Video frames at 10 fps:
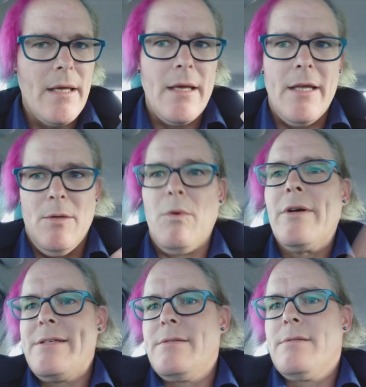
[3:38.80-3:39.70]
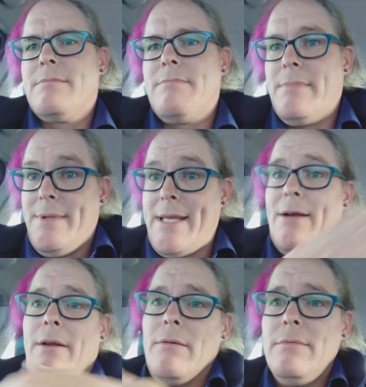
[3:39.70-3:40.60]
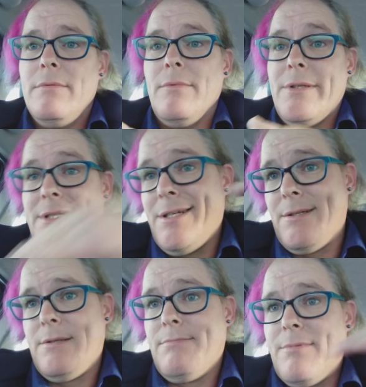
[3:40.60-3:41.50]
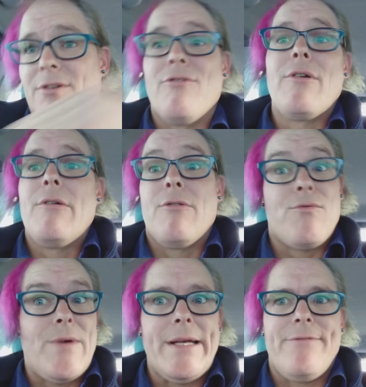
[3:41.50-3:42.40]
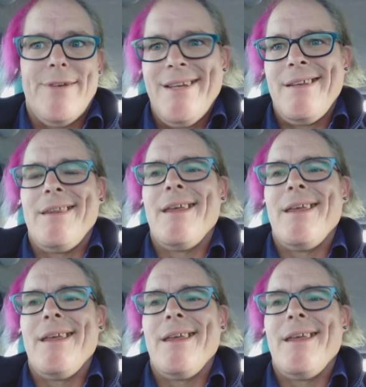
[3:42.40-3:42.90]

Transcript: And the one is downhill, which is great for getting